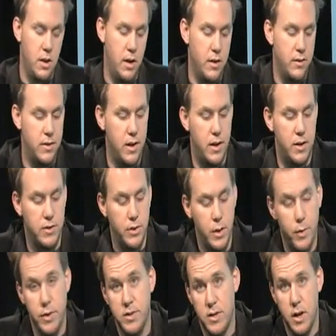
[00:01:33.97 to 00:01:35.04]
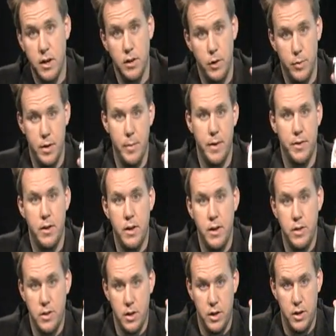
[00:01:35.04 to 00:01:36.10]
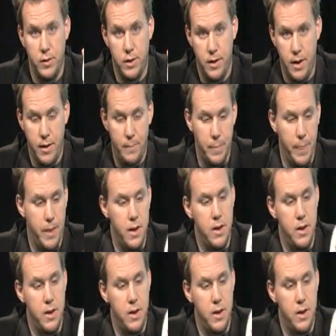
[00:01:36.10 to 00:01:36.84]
And so anyway, let's talk a little bit about the nunchuck unit now.